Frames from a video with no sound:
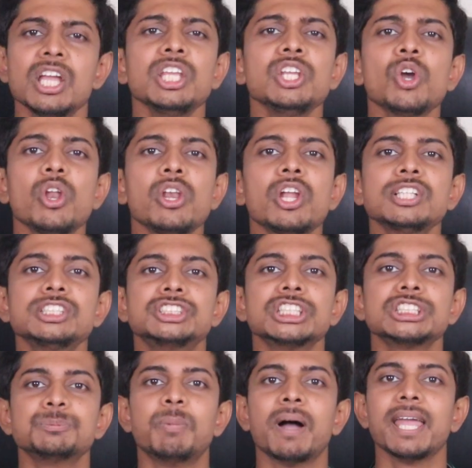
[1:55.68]
You are not
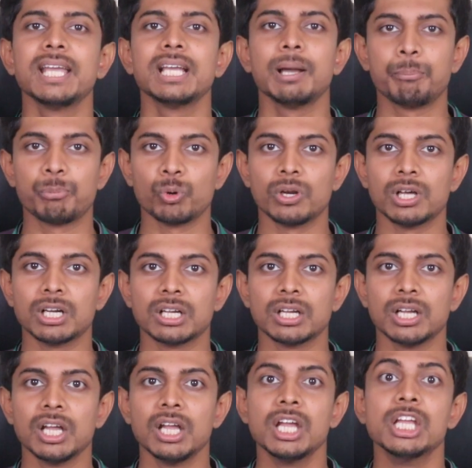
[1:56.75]
just buying a product,
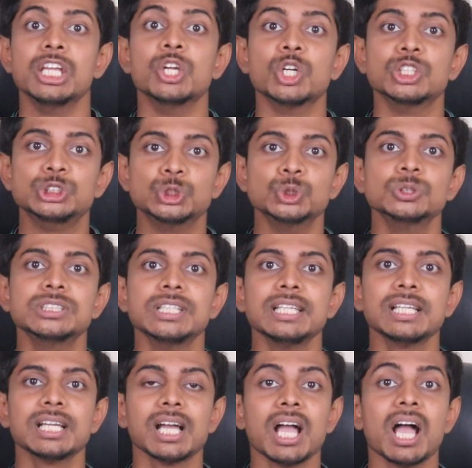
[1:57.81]
you are
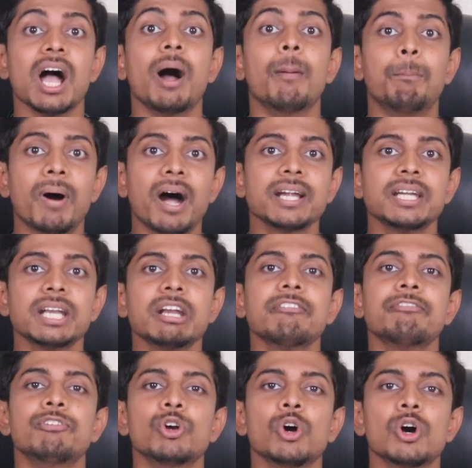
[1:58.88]
choosing a partner for